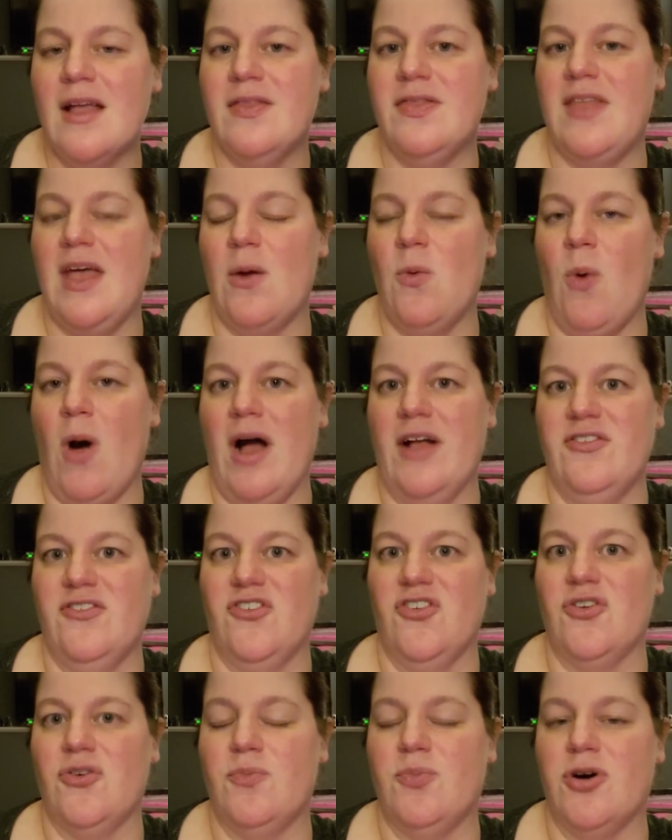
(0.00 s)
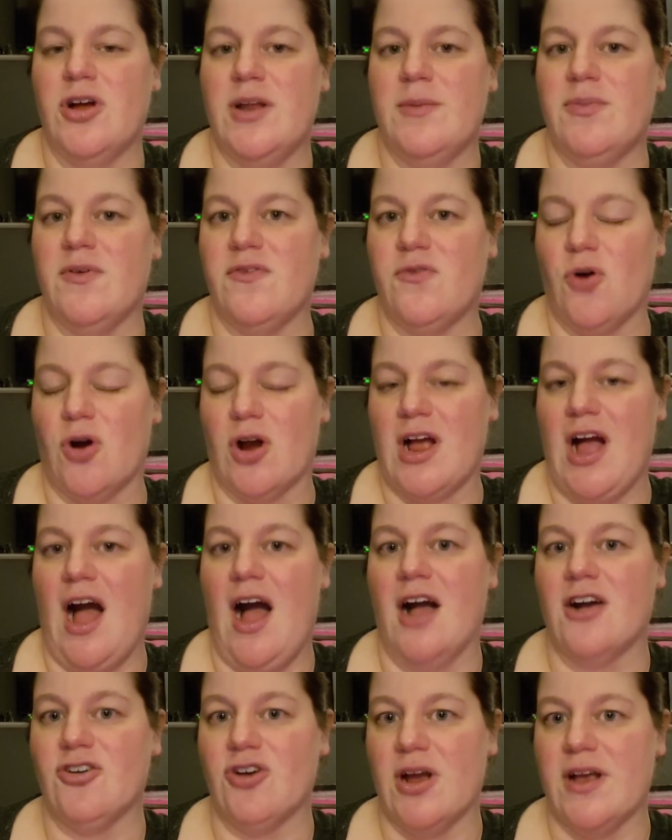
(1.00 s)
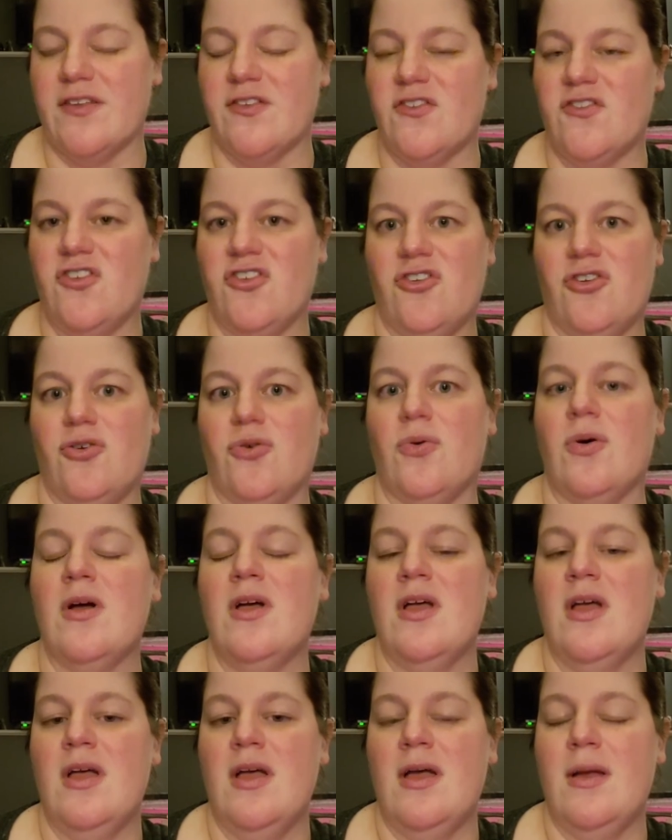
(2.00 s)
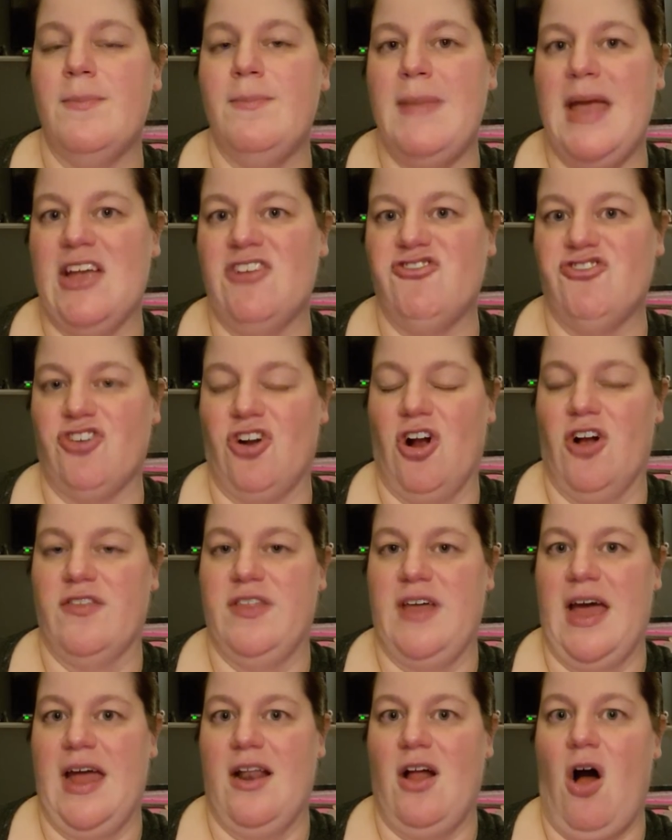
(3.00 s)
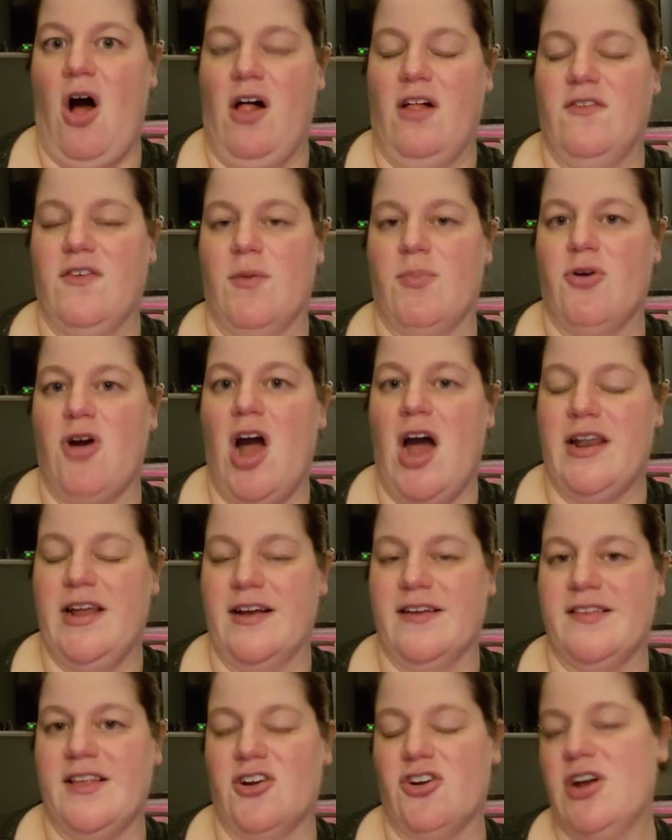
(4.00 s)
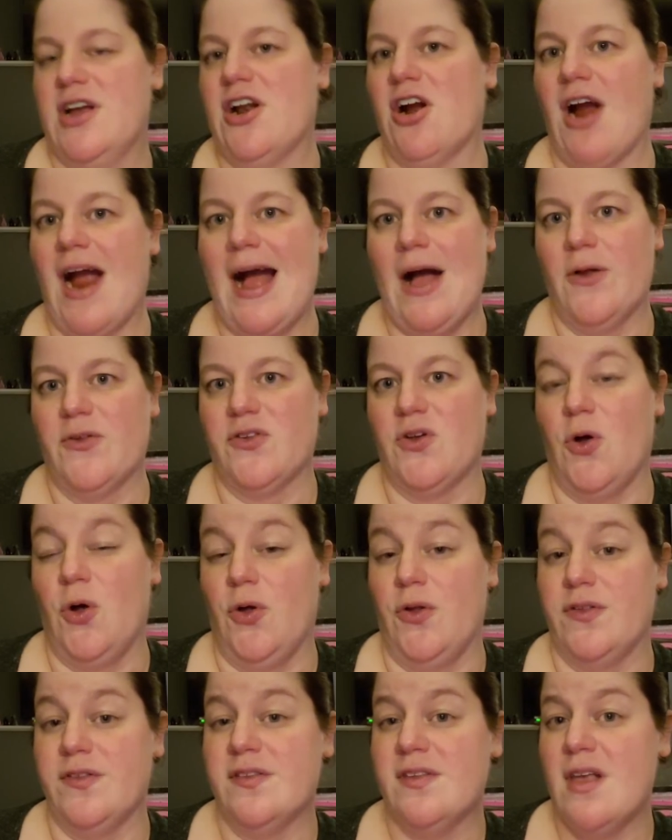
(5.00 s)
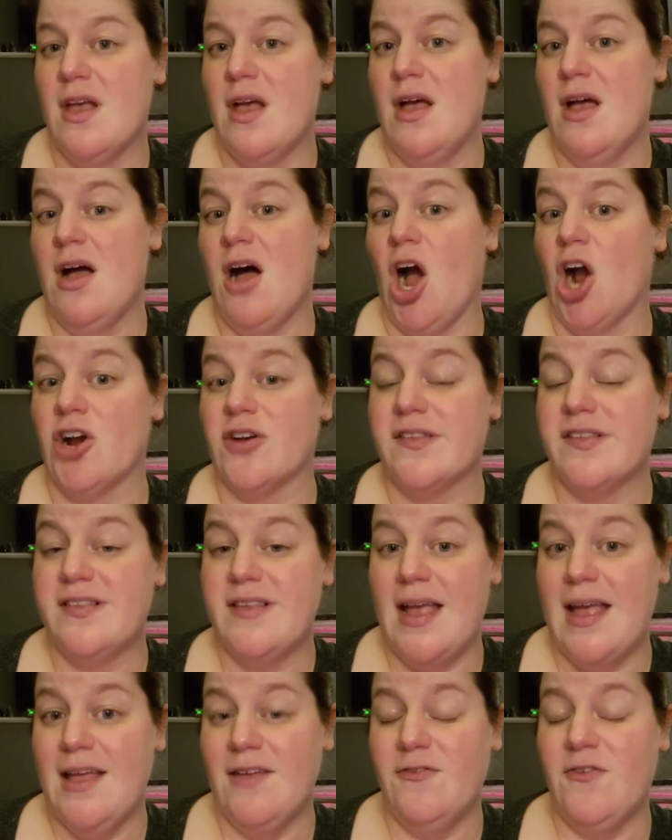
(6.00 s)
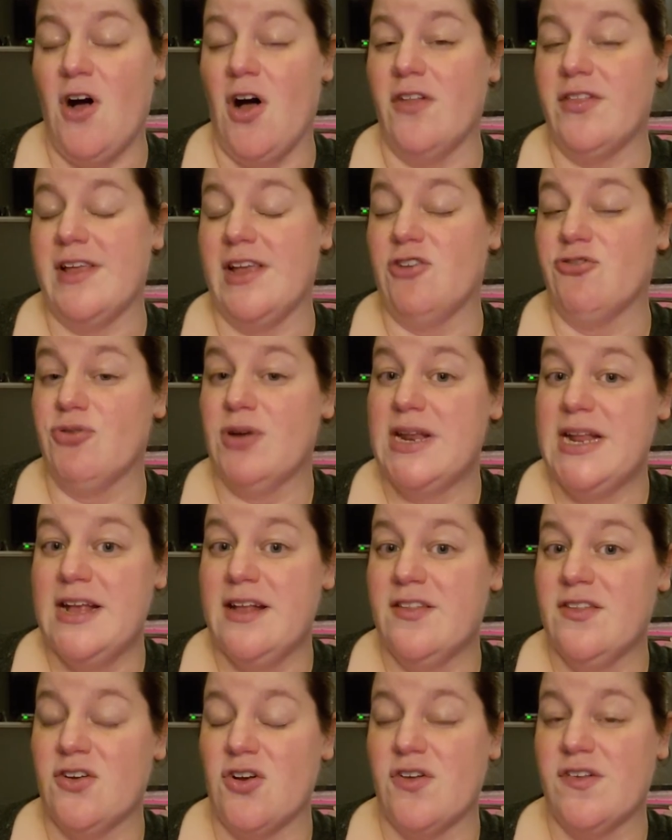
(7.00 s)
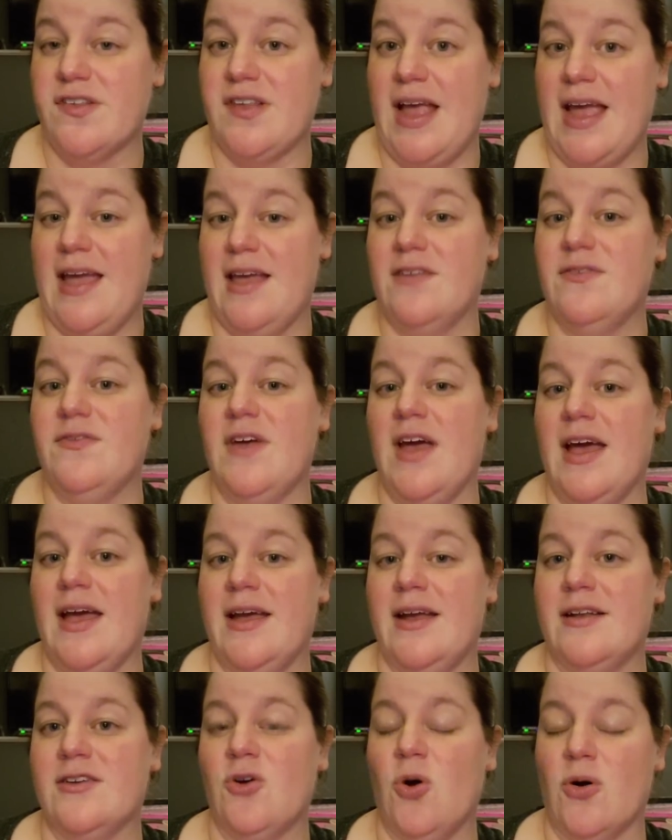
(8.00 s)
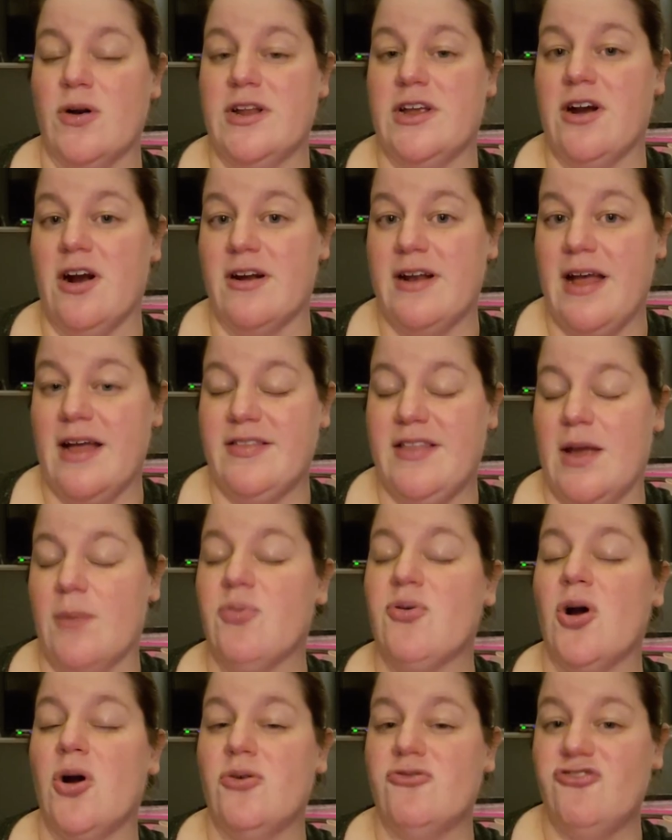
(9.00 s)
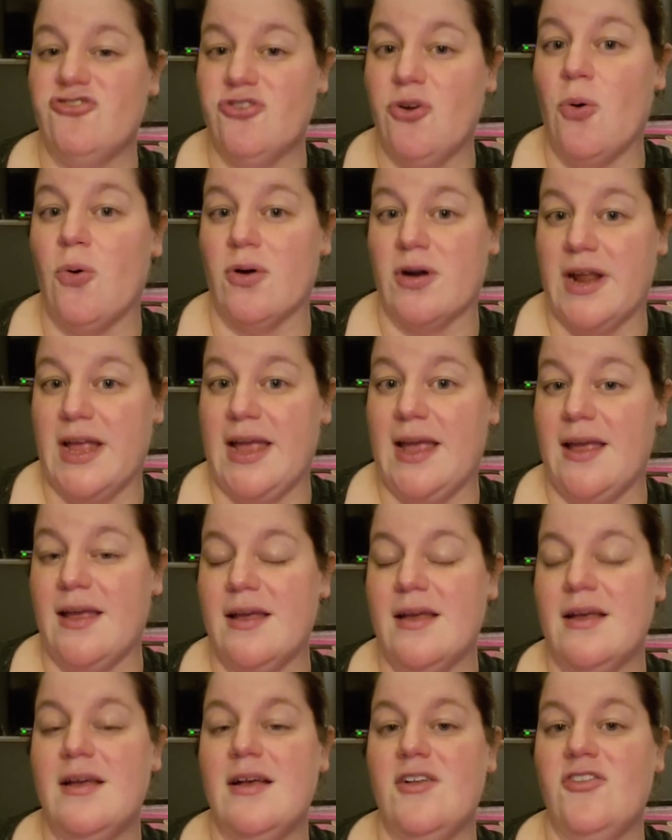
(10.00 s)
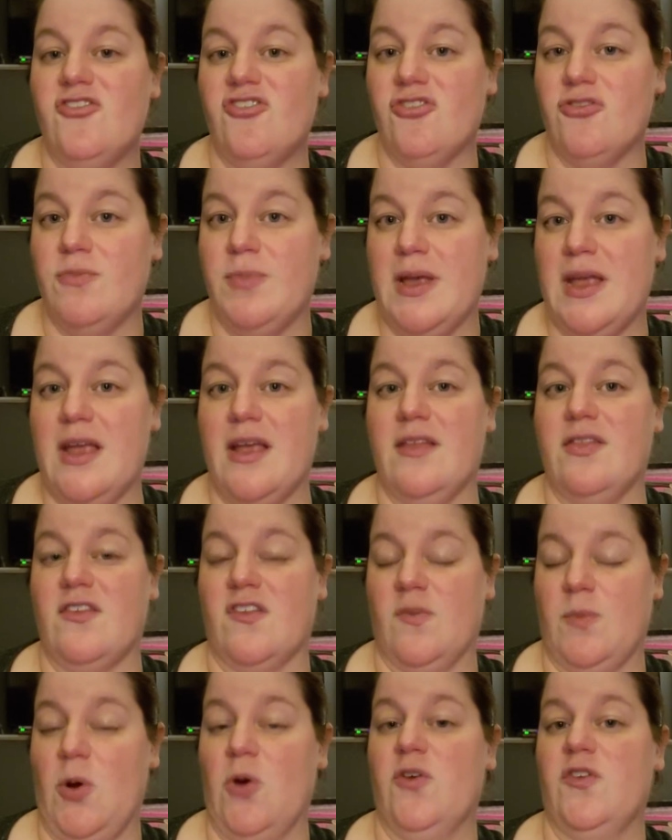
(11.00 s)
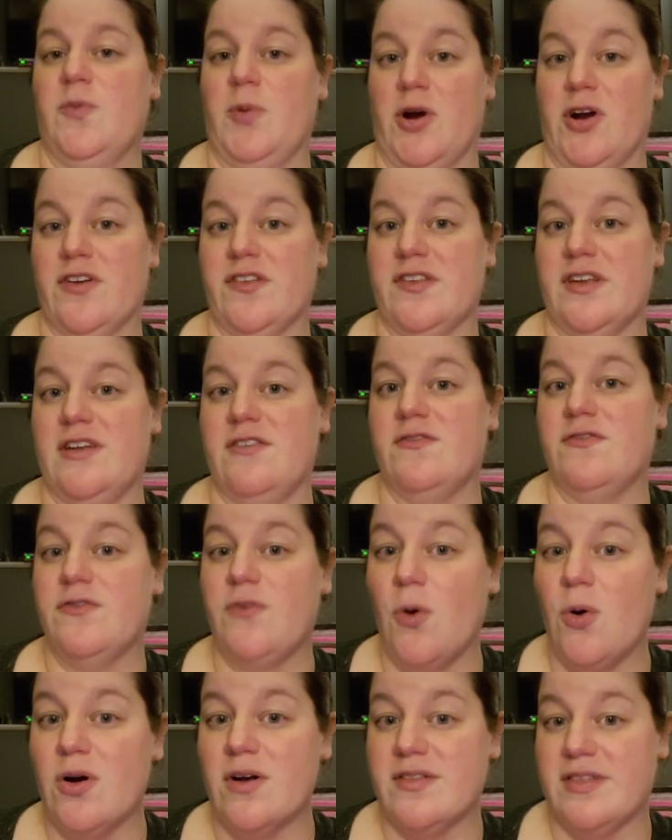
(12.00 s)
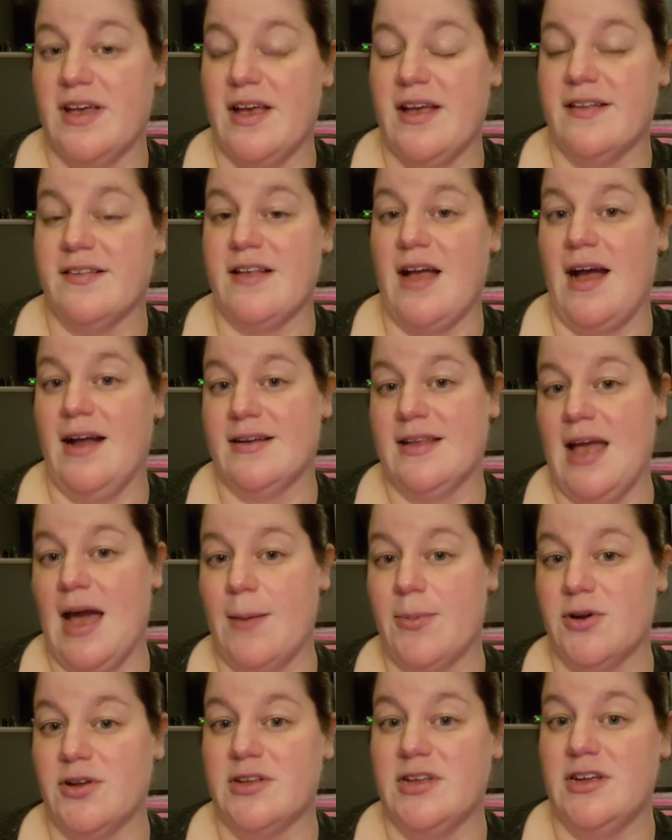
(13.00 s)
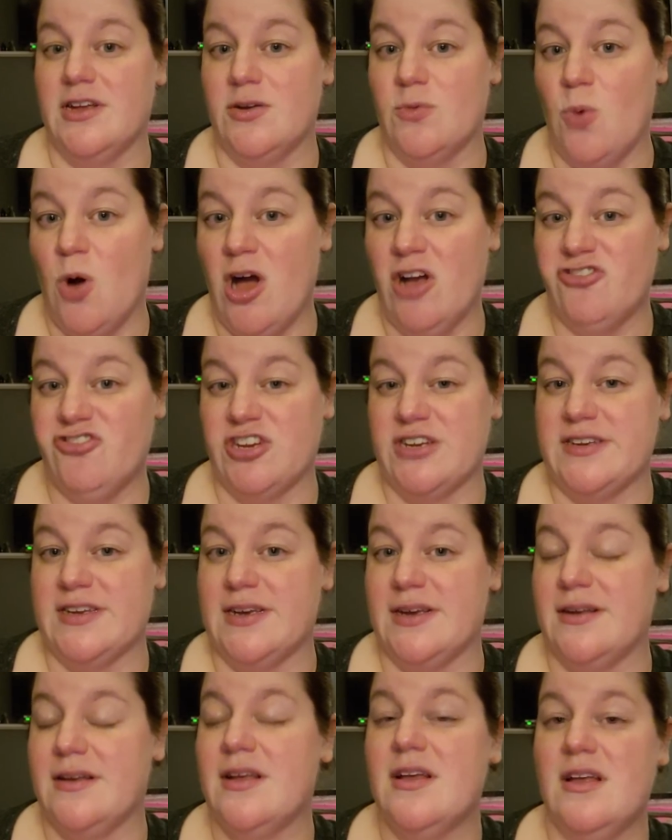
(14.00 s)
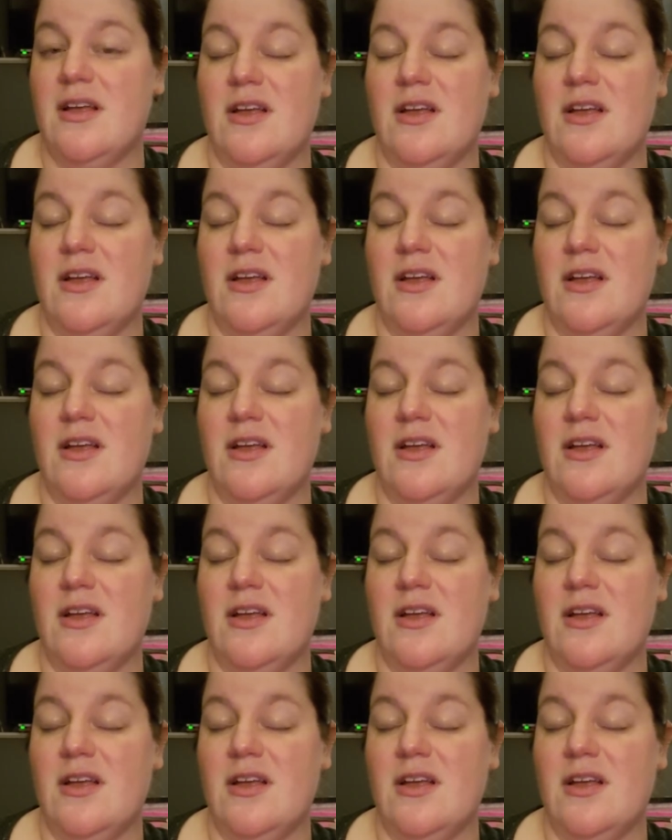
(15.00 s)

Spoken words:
They want to put it before Congress to make sure that all of our products that are in our households are safe, all the ingredients are safe. And Kourtney Kardashian, they approached Kourtney to be the spokesperson for this on Capitol Hill in Washington